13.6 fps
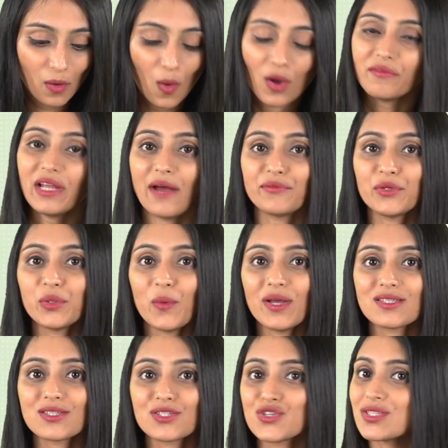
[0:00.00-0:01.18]
All we have to do is
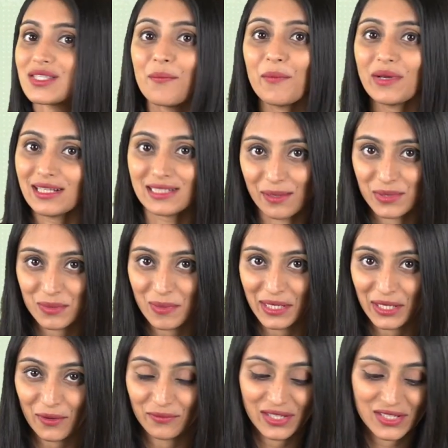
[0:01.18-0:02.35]
just the middle term
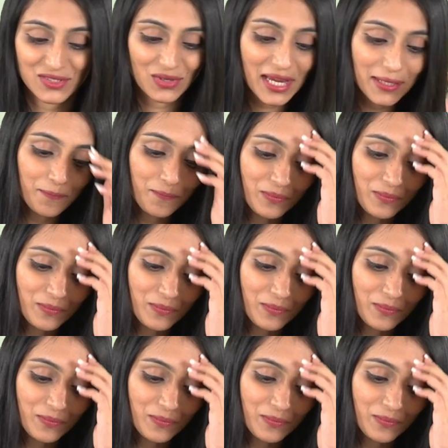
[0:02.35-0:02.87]
splitting of this, right?